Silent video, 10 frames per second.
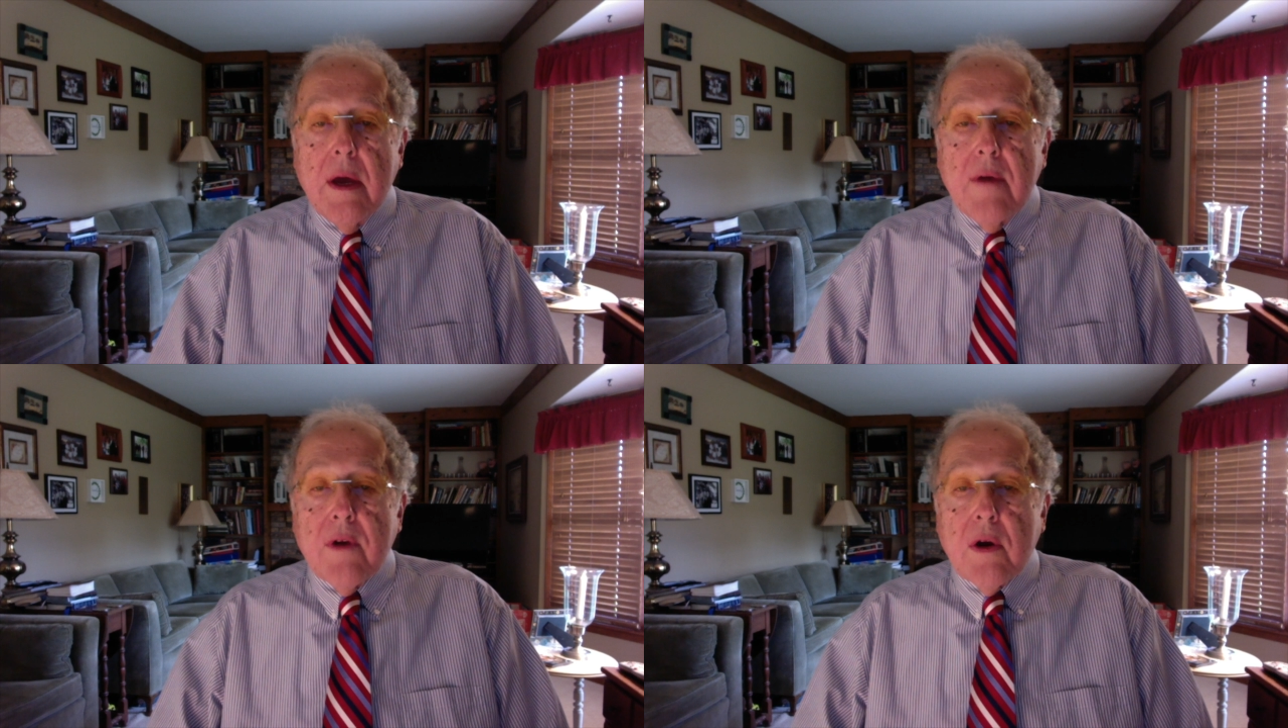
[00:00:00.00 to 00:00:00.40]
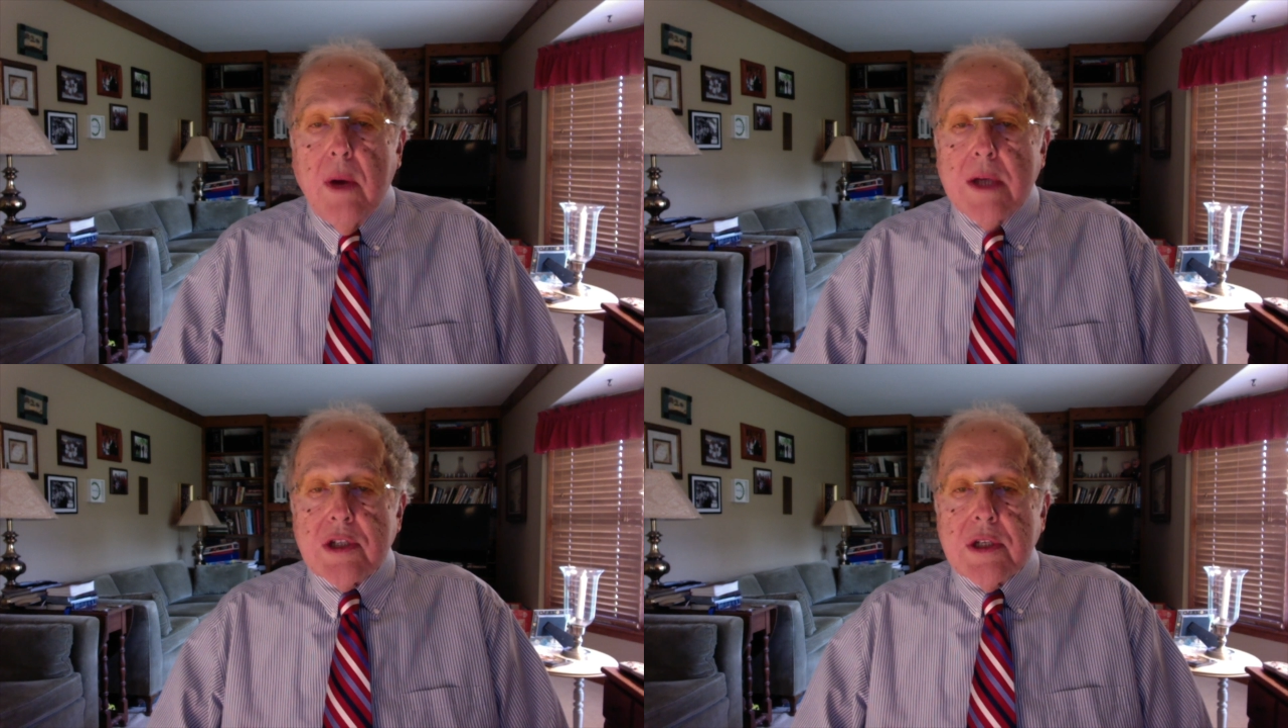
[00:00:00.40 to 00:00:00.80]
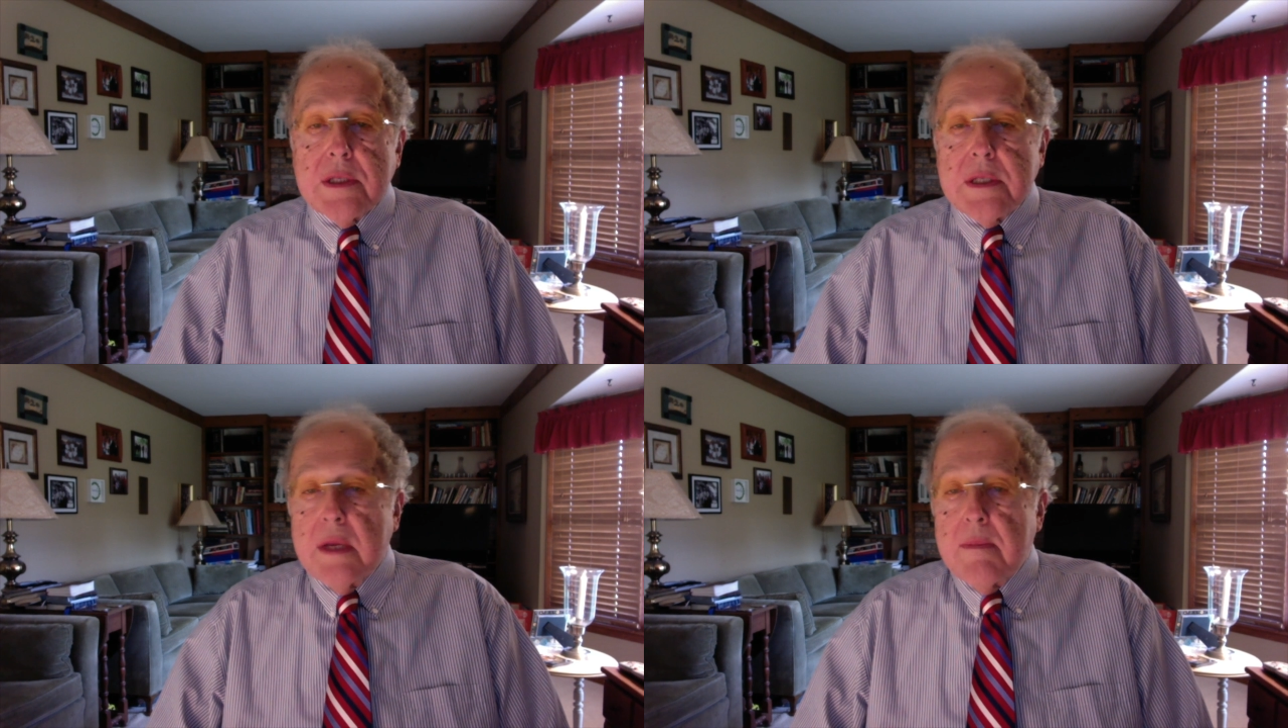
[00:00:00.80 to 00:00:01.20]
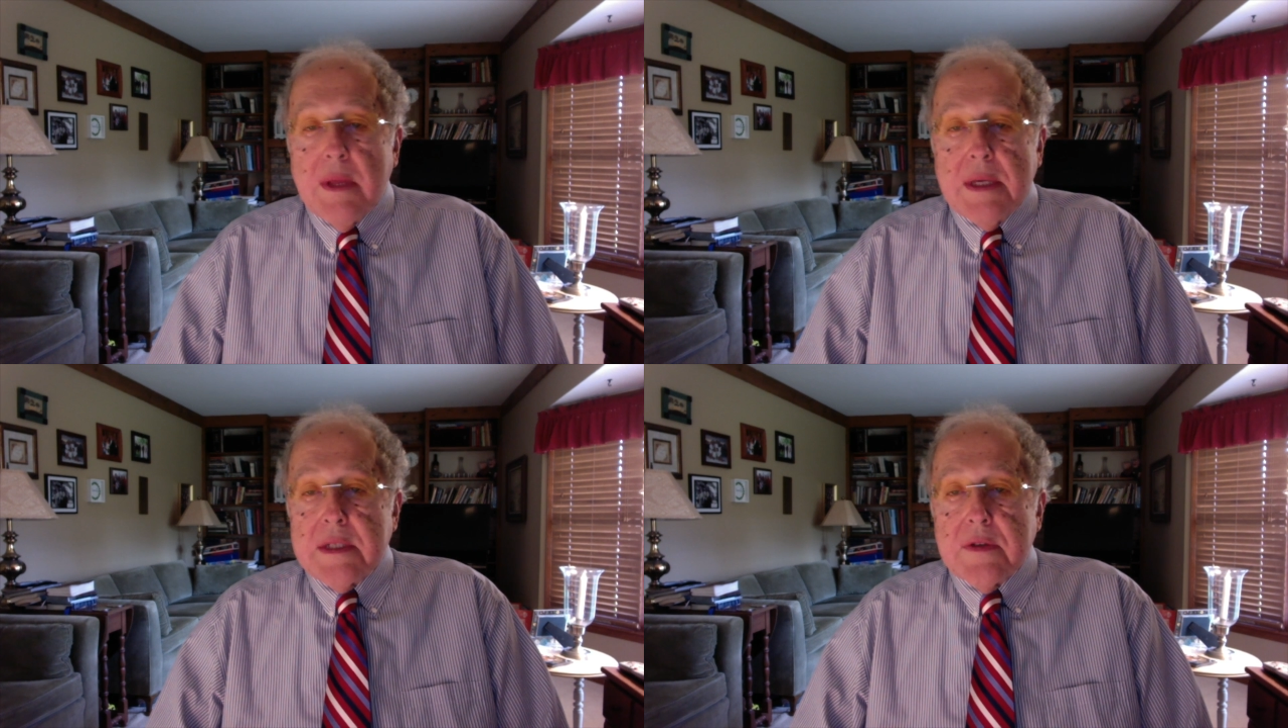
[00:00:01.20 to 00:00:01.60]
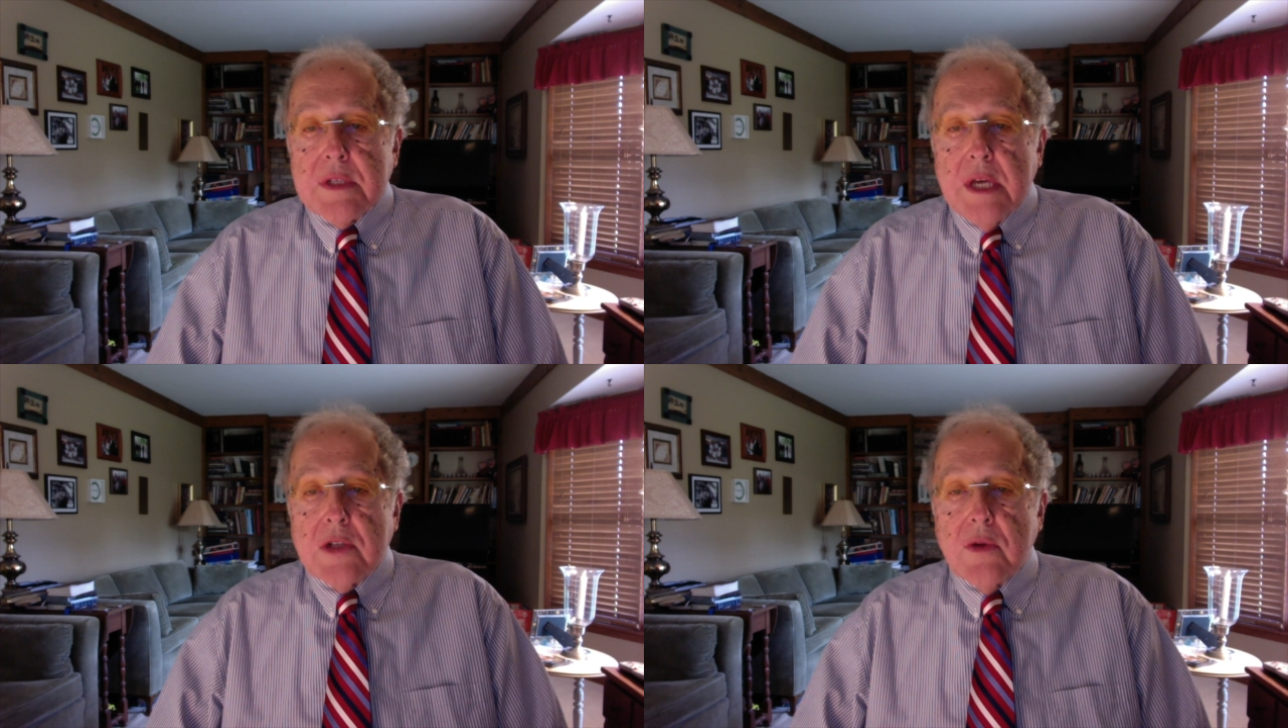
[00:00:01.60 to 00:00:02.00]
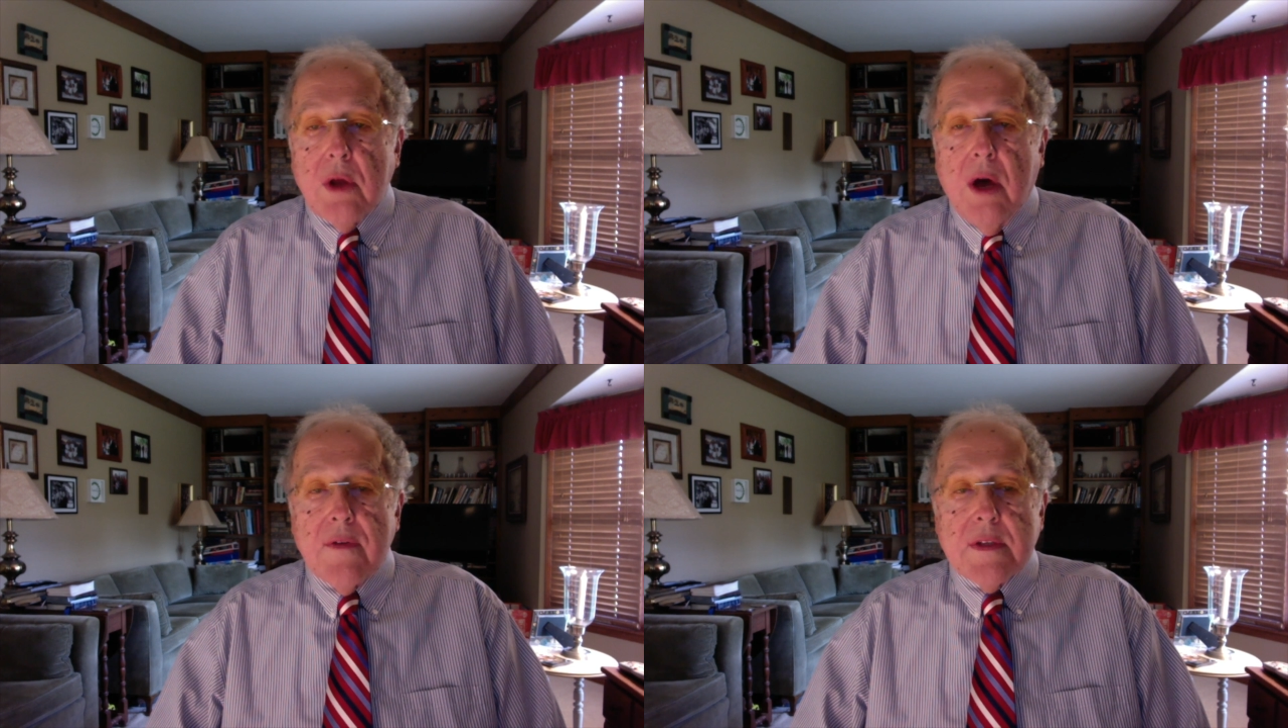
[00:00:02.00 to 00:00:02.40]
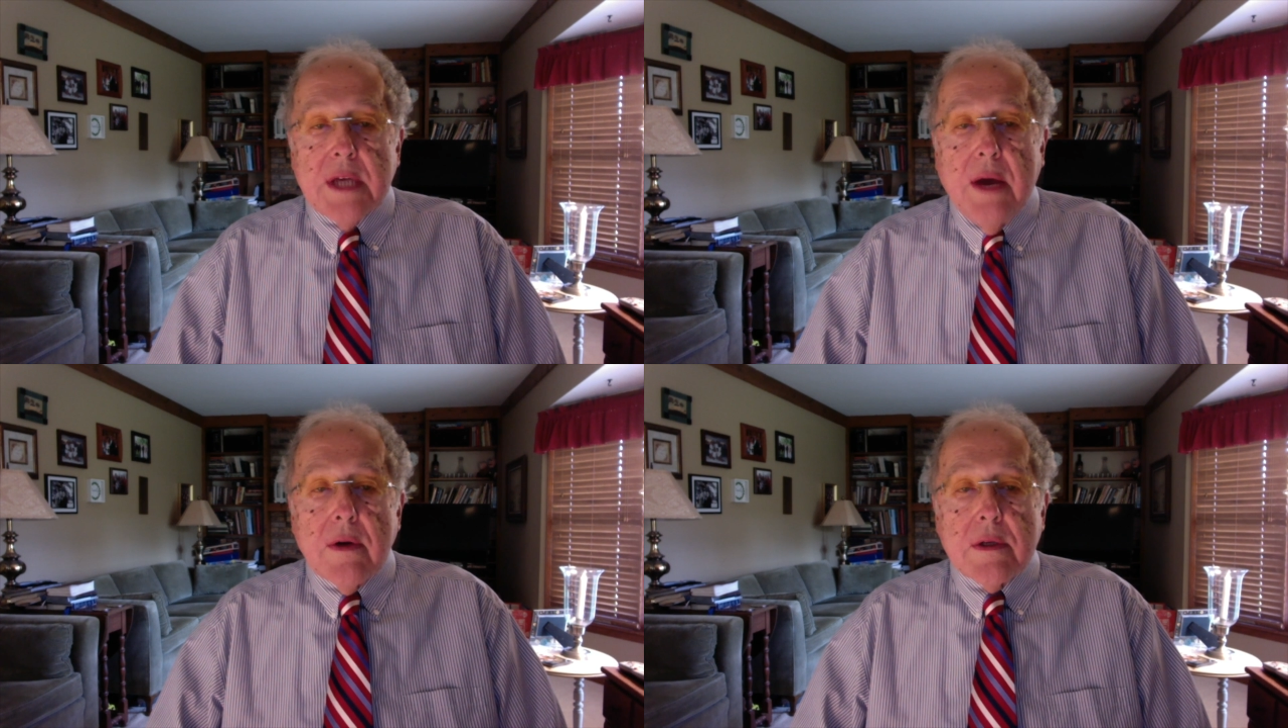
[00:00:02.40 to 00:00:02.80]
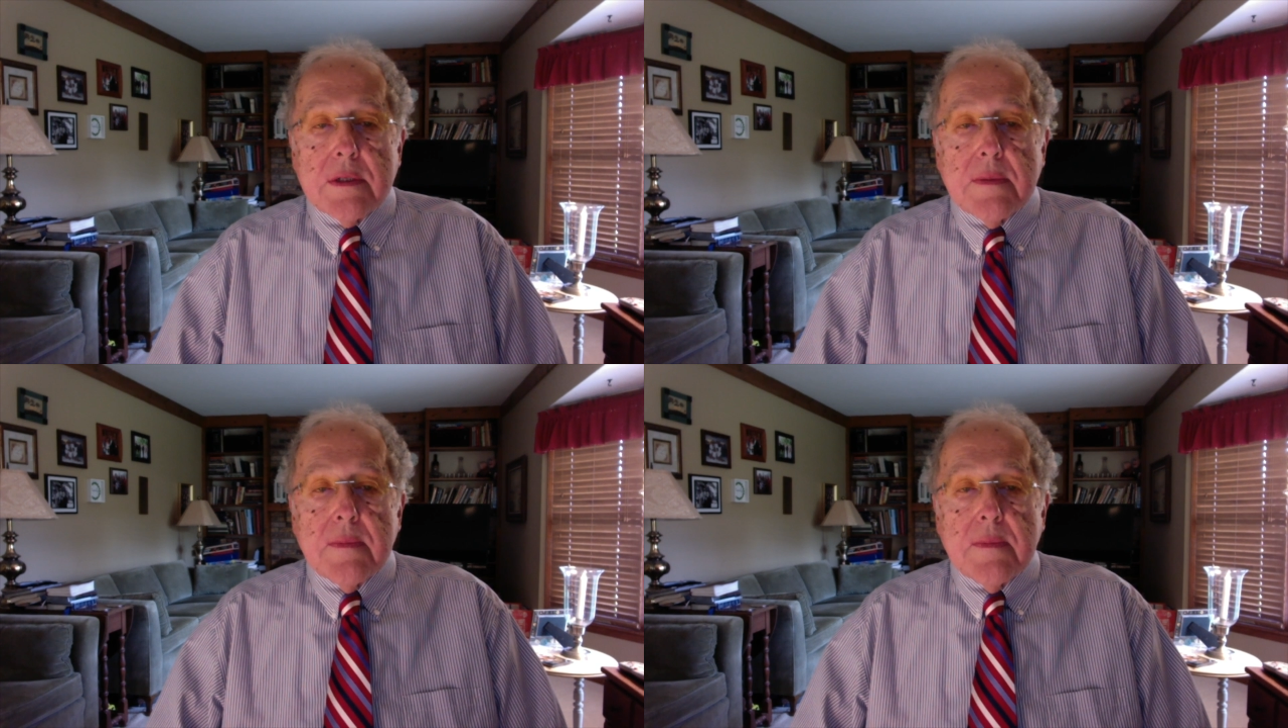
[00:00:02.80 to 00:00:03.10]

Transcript: for questions in place of scheduled office hours.